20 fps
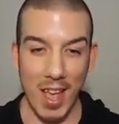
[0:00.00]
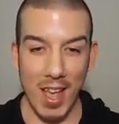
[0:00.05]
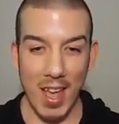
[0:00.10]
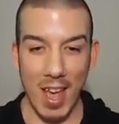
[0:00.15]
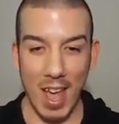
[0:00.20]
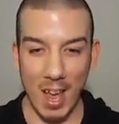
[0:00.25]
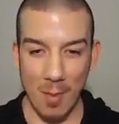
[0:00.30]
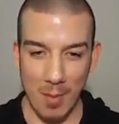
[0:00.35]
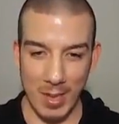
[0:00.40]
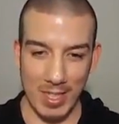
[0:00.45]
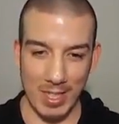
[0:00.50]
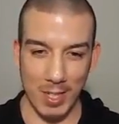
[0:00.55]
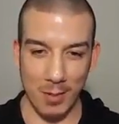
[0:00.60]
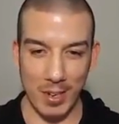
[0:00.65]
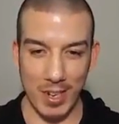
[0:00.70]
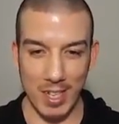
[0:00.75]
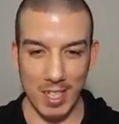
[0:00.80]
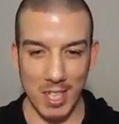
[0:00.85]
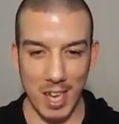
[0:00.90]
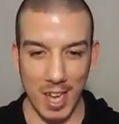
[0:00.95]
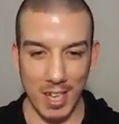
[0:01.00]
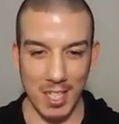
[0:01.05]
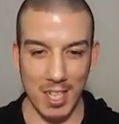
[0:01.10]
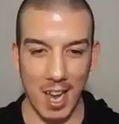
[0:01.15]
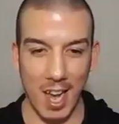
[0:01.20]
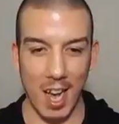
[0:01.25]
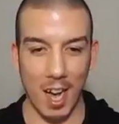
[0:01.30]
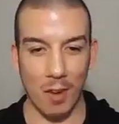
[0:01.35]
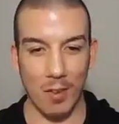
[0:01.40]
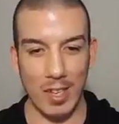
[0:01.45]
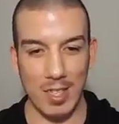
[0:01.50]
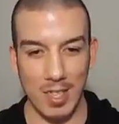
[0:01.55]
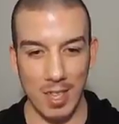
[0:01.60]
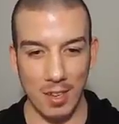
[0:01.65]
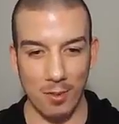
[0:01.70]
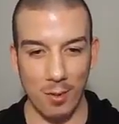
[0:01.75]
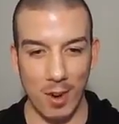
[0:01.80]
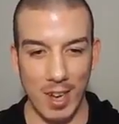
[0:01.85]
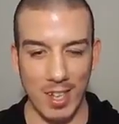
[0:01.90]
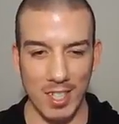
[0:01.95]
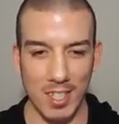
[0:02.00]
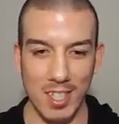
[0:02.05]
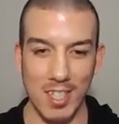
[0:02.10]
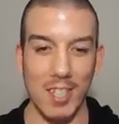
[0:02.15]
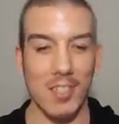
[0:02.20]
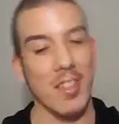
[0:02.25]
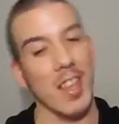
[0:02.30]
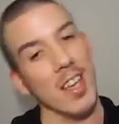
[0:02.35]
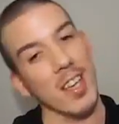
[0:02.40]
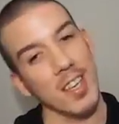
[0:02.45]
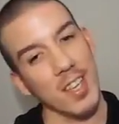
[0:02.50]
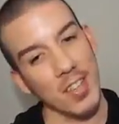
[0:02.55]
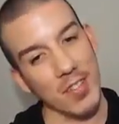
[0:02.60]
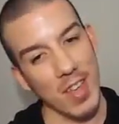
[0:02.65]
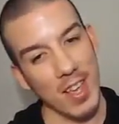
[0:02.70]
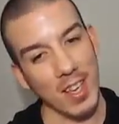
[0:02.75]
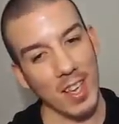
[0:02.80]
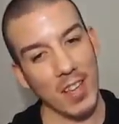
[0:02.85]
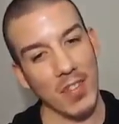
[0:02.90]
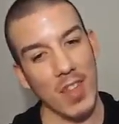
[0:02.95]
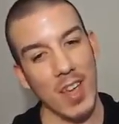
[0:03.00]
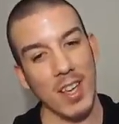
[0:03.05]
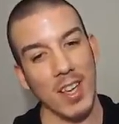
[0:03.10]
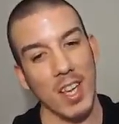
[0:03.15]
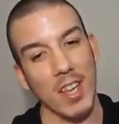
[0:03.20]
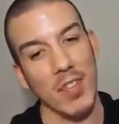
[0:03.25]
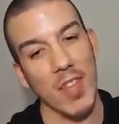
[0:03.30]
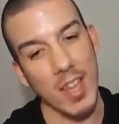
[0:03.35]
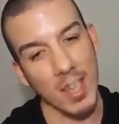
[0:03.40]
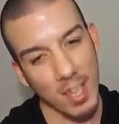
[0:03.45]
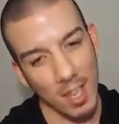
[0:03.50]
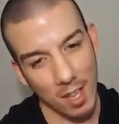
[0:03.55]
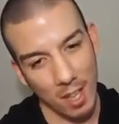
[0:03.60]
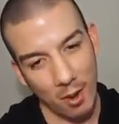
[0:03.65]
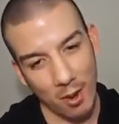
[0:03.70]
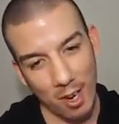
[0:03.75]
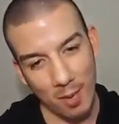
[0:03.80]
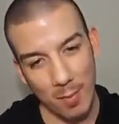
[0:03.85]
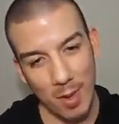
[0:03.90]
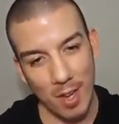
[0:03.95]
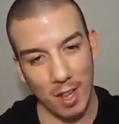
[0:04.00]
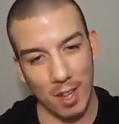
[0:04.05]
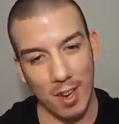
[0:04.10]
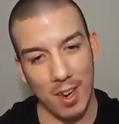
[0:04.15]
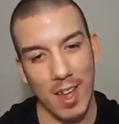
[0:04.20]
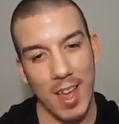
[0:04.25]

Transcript: Hey, Miss Serena Cha Cha, always love watching you. Thank you, thank you, thank you. Thank you, Lori Miller.